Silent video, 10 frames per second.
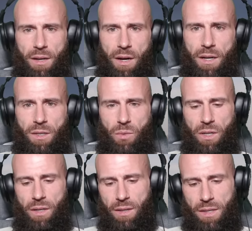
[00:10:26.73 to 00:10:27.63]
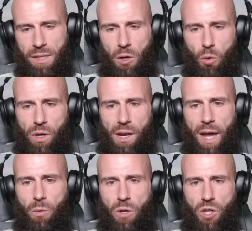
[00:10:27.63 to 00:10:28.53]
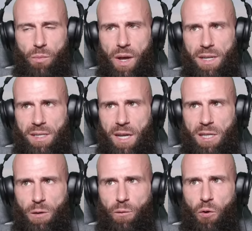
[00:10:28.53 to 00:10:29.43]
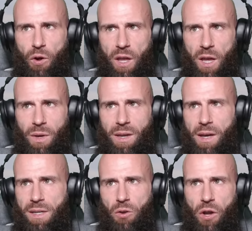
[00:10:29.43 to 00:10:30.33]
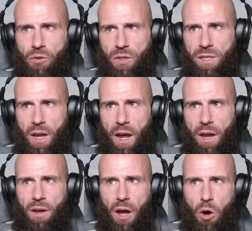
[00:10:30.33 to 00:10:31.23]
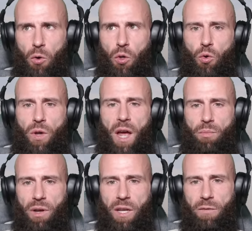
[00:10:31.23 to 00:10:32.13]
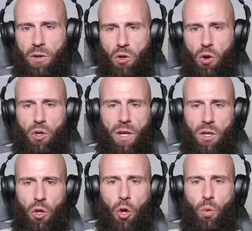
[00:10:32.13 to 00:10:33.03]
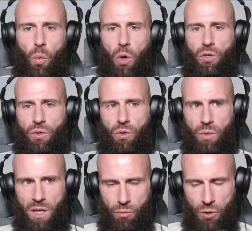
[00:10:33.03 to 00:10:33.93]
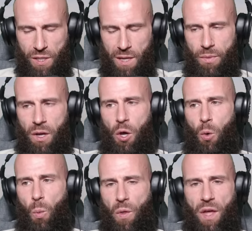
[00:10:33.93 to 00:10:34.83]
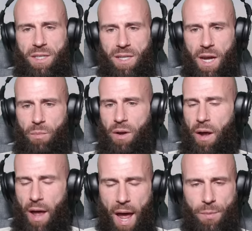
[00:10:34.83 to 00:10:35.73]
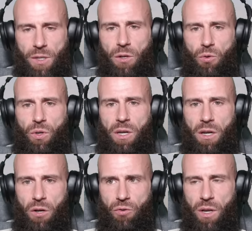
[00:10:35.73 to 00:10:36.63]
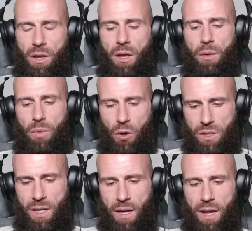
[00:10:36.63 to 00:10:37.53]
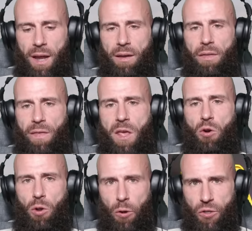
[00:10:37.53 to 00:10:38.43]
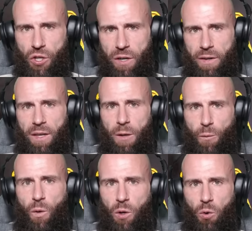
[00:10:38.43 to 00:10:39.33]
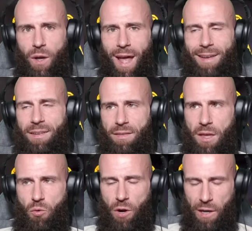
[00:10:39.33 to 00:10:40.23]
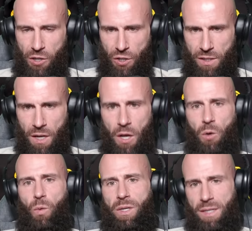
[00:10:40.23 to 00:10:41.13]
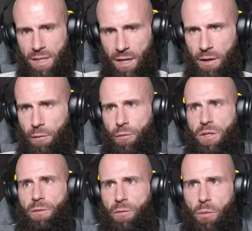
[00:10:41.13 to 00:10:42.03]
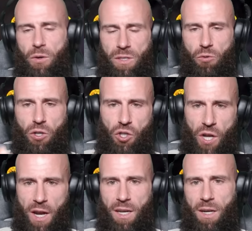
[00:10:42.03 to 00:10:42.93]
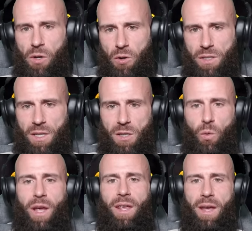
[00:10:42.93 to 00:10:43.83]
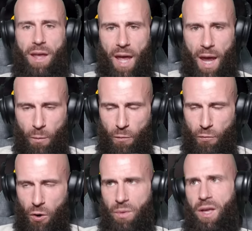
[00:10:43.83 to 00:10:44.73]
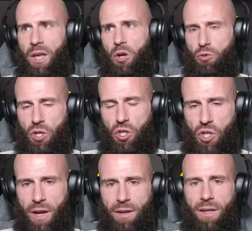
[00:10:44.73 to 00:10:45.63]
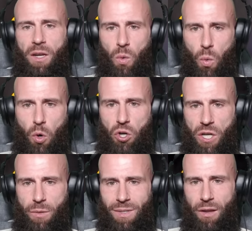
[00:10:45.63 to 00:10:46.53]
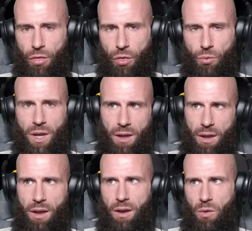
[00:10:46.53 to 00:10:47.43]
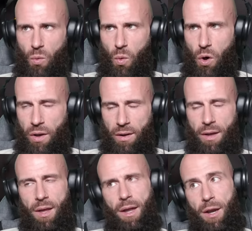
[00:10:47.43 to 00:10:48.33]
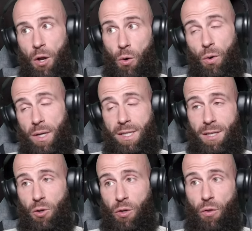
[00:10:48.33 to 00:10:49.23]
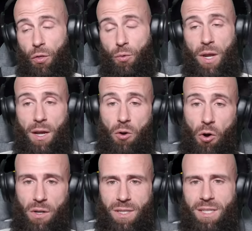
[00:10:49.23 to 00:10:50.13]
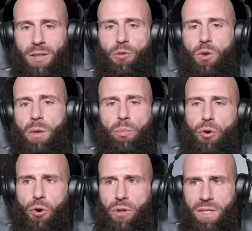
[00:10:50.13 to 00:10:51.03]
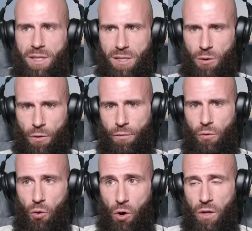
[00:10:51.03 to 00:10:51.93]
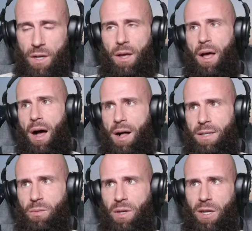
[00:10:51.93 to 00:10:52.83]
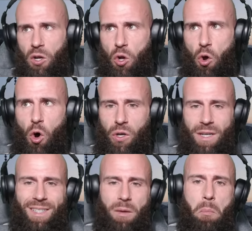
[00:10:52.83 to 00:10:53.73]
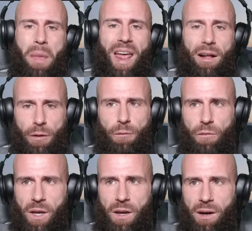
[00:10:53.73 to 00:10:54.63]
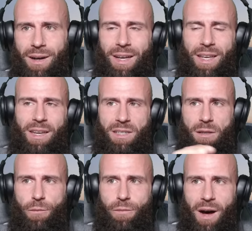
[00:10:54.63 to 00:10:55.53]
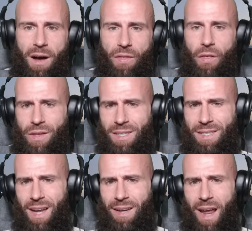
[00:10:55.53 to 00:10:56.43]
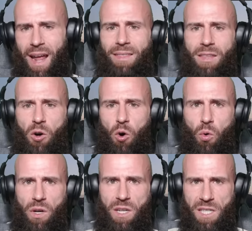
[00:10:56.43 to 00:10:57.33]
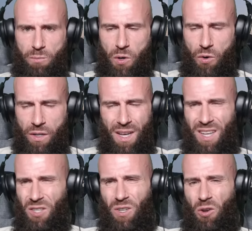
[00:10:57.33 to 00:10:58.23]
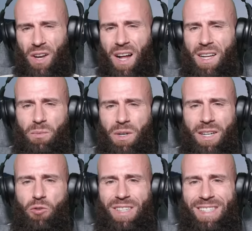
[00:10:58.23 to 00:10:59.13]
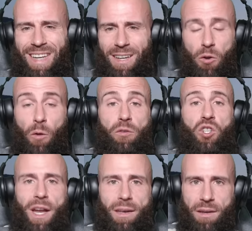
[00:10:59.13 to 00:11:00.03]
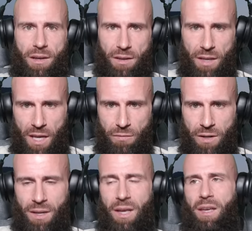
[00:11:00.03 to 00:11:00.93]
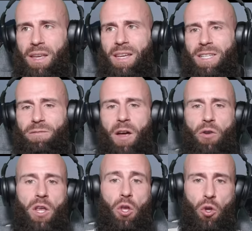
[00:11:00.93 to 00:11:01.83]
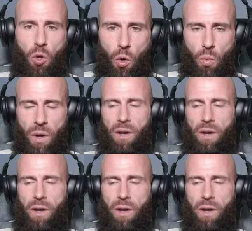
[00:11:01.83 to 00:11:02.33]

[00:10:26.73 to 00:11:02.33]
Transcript: ultimately this is the only language that makes sense for him. He does not understand how you can believe in God and not want to be a Muslim. With that statement, I absolutely agree. Because yet again, theologically, if we look at the religions, we see first and foremost Christianity, because this is where he came from. Christianity worships three in one. No, it's not three gods, it's three persons of God. Ultimately, God is a male figure. He is the Father, the Son, and the Holy Spirit. So he's not ultimately transcendent of gender even. He is very human.